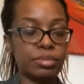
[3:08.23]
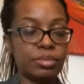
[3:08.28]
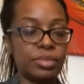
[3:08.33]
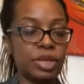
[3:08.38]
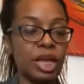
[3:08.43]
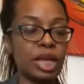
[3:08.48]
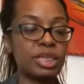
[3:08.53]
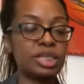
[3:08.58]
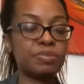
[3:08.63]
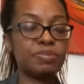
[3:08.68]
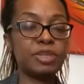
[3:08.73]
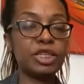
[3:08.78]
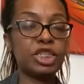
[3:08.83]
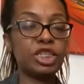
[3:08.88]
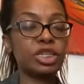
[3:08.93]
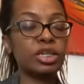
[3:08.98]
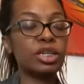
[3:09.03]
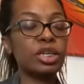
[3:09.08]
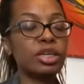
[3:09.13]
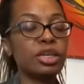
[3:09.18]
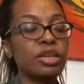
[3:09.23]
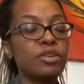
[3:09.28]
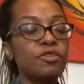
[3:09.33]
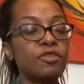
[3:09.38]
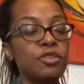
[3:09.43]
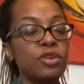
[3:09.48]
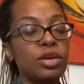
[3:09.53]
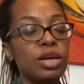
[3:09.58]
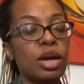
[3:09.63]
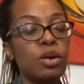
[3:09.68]
Especially if
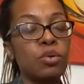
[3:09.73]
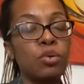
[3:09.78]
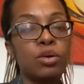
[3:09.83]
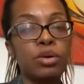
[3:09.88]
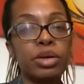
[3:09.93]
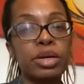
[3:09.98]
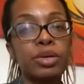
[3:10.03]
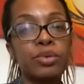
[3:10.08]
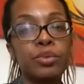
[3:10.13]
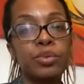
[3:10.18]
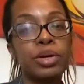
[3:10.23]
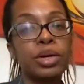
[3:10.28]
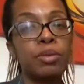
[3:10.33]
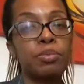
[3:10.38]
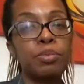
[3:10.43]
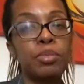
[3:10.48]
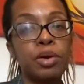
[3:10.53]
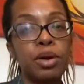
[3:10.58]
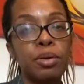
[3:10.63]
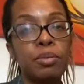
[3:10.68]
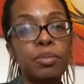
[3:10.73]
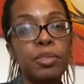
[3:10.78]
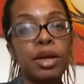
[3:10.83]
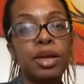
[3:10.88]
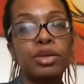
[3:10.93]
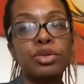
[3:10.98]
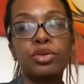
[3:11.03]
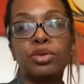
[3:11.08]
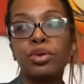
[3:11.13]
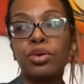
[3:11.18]
you're not working with a pump
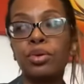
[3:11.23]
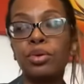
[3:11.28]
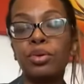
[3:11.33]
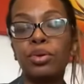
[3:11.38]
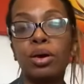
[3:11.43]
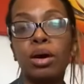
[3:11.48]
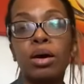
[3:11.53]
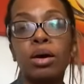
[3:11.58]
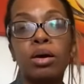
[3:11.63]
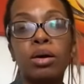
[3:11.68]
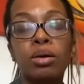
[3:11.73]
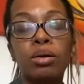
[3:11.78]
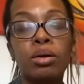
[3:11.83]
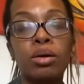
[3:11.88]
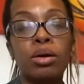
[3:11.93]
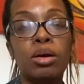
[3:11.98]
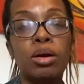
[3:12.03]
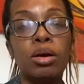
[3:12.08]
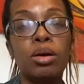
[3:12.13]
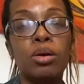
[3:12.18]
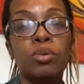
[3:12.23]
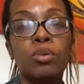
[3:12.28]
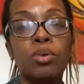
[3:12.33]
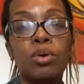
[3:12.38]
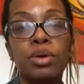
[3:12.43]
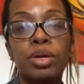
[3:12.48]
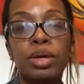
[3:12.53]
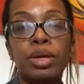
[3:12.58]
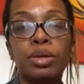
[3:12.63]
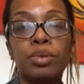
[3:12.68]
and you're
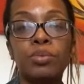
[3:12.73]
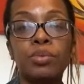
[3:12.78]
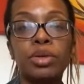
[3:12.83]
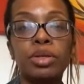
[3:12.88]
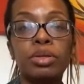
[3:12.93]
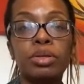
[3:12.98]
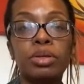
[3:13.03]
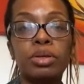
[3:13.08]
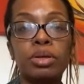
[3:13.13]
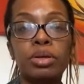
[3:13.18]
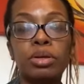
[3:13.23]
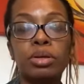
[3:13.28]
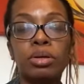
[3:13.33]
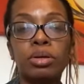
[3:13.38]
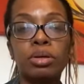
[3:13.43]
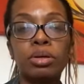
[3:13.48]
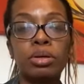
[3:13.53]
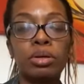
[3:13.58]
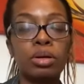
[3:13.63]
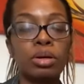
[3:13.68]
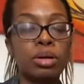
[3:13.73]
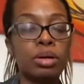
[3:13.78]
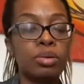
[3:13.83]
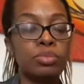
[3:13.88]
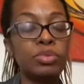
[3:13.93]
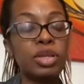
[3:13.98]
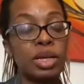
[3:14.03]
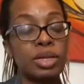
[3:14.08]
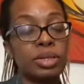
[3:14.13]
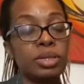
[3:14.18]
working with the
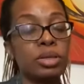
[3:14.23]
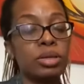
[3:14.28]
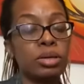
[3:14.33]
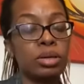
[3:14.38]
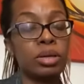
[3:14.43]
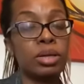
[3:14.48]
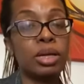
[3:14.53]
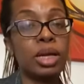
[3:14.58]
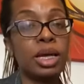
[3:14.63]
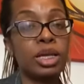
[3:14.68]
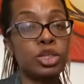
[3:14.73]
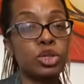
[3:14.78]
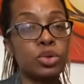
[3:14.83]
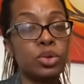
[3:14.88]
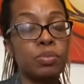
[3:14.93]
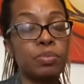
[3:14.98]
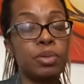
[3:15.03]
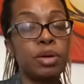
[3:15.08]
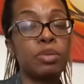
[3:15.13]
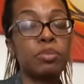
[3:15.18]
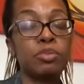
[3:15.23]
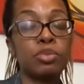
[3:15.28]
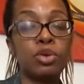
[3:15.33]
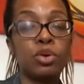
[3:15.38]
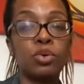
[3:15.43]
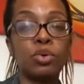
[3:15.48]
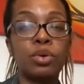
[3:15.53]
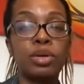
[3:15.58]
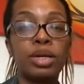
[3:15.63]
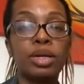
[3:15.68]
not the electric pump, you're
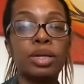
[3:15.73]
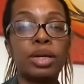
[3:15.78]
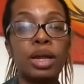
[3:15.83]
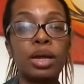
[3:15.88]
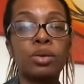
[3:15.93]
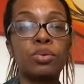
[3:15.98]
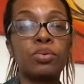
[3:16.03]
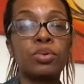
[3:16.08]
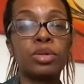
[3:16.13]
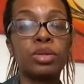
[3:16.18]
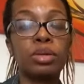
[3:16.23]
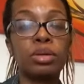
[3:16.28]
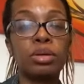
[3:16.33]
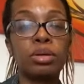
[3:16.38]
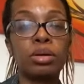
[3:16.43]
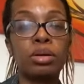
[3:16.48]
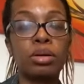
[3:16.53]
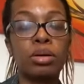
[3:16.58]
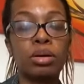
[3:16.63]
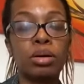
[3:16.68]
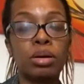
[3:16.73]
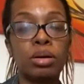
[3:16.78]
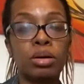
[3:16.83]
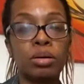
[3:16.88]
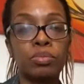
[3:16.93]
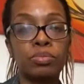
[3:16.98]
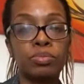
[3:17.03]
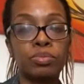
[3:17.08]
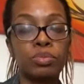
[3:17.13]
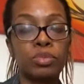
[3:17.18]
working like with
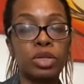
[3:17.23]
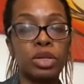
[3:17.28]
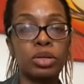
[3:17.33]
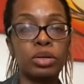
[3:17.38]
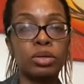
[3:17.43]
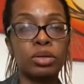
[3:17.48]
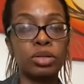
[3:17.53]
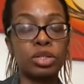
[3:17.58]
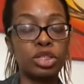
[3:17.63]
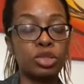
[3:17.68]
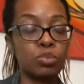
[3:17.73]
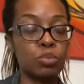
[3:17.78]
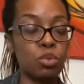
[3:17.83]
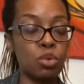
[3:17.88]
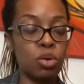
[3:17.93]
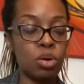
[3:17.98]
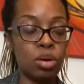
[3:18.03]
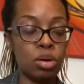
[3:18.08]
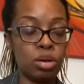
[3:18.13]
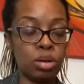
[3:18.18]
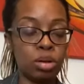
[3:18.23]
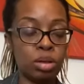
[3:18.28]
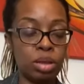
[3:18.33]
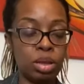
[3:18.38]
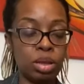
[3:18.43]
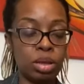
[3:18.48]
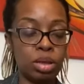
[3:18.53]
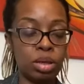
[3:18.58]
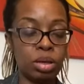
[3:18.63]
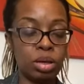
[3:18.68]
a small
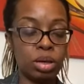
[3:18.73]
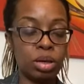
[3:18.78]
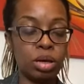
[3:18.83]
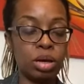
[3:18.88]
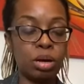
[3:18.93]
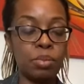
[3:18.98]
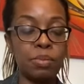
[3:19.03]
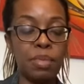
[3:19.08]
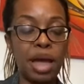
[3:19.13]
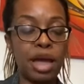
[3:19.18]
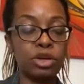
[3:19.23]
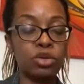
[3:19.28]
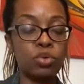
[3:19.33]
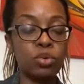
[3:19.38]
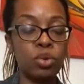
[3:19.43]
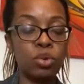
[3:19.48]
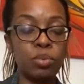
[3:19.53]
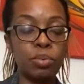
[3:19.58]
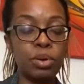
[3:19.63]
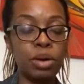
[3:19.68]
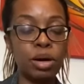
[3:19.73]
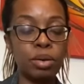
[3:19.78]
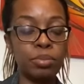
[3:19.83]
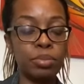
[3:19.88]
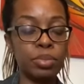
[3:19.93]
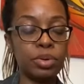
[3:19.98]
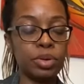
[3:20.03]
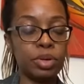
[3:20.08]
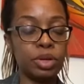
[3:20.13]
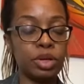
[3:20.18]
manual pump.
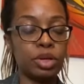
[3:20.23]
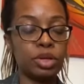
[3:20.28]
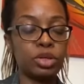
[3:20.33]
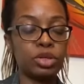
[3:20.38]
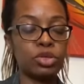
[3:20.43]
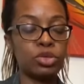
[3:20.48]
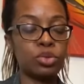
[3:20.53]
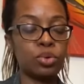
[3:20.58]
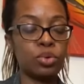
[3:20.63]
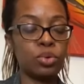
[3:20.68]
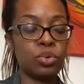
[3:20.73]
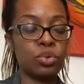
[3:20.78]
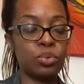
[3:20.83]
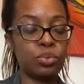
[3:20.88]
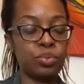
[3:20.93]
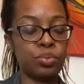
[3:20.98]
So